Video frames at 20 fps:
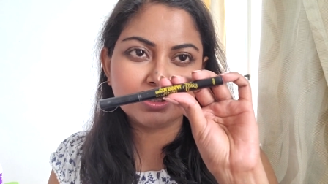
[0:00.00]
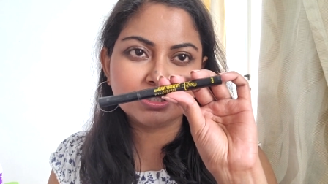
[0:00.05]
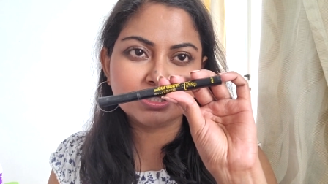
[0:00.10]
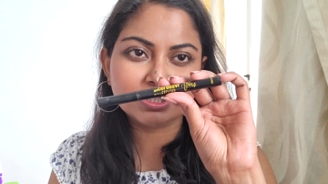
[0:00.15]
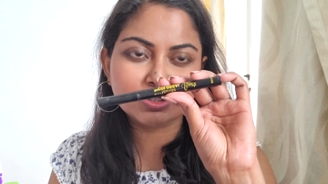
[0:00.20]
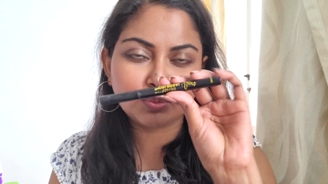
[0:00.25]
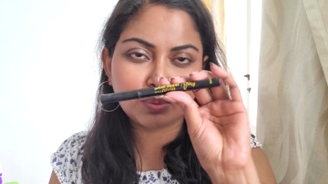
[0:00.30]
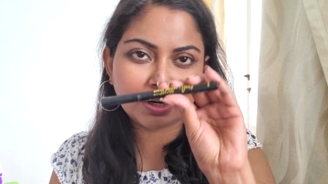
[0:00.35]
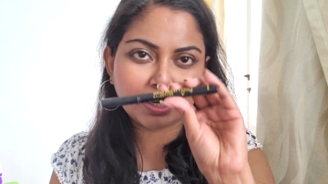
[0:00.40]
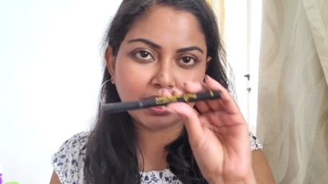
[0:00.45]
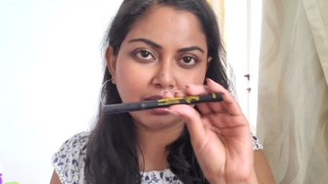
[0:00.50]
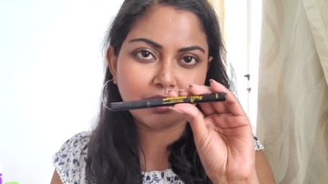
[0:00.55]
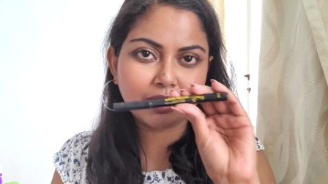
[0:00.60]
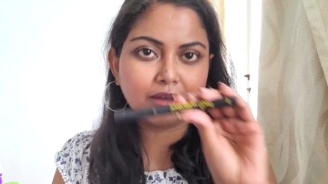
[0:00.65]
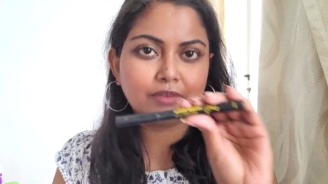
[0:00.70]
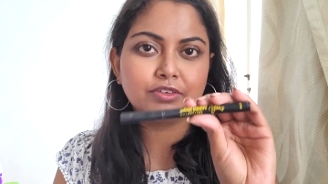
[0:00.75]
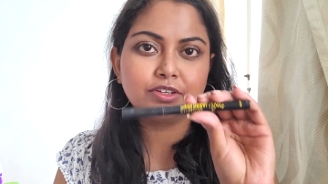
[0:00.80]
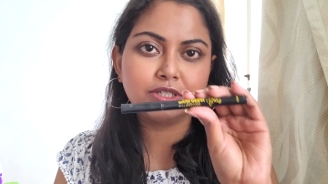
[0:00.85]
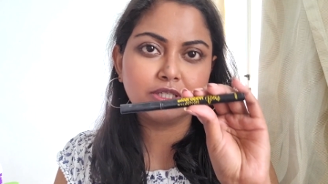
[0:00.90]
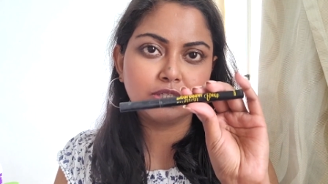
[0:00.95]
This is the one I
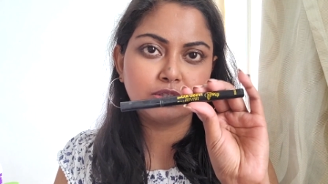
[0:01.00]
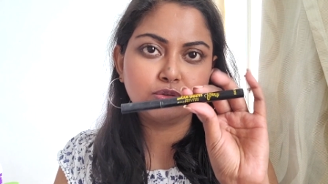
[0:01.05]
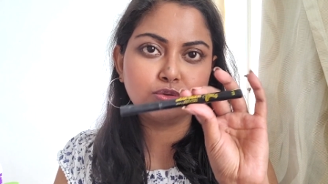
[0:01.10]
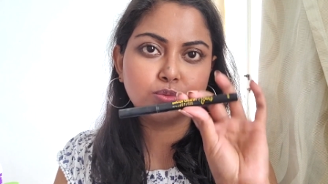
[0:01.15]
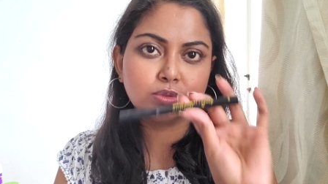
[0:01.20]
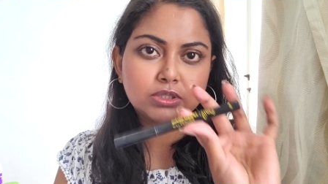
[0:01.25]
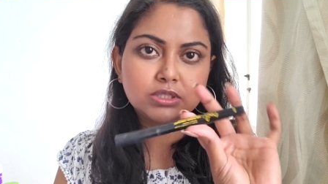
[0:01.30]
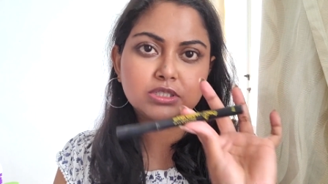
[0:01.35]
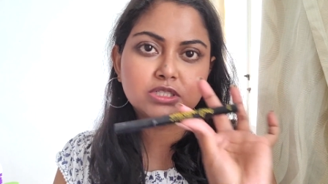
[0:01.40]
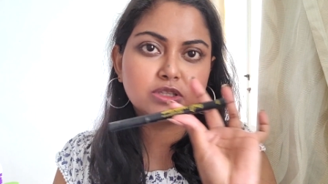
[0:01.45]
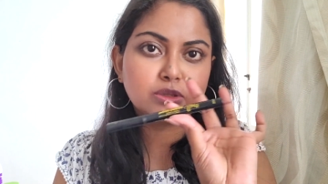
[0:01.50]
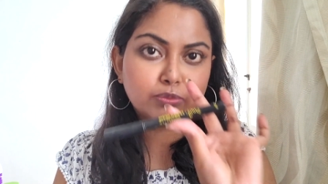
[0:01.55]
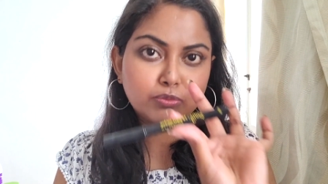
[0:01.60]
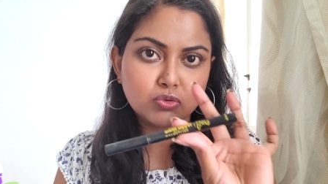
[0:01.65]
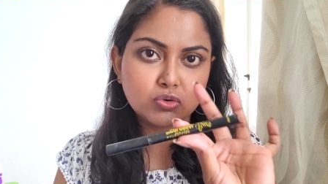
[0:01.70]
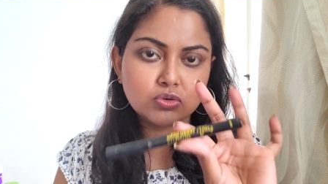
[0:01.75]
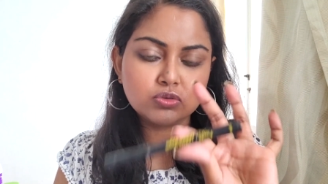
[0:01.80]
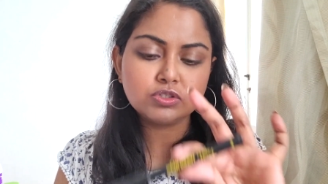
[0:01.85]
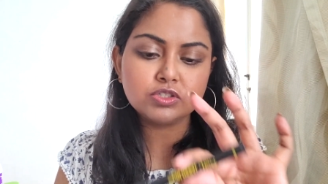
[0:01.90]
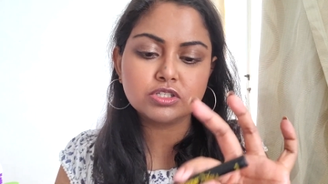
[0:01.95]
gravitate towards the
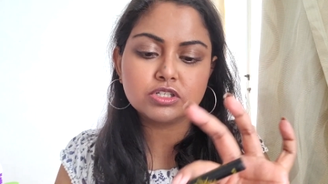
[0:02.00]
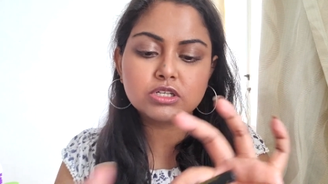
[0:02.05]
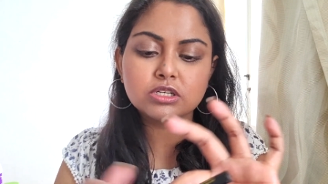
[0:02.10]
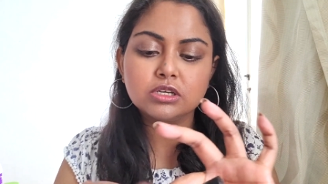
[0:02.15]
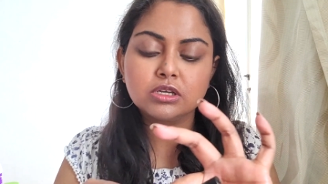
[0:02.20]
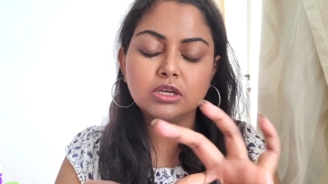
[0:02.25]
most,